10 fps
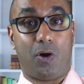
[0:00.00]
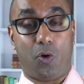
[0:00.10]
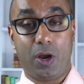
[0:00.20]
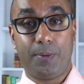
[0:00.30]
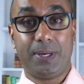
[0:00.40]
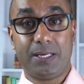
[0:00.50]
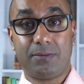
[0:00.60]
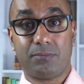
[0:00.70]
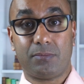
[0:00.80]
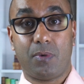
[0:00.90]
ointment
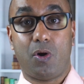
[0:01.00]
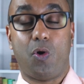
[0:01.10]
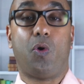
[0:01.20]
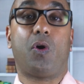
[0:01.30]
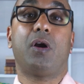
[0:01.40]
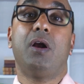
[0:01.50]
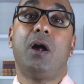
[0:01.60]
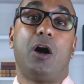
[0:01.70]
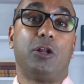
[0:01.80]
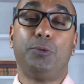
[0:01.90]
or
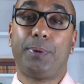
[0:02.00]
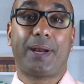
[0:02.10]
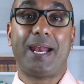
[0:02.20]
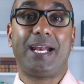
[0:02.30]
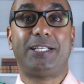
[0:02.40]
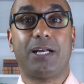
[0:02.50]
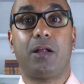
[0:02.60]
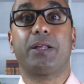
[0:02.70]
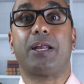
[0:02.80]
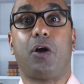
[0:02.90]
a lubricating
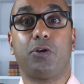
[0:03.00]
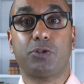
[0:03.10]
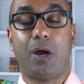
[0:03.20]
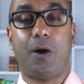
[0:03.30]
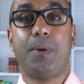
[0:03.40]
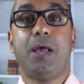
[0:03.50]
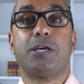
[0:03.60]
gel can also help,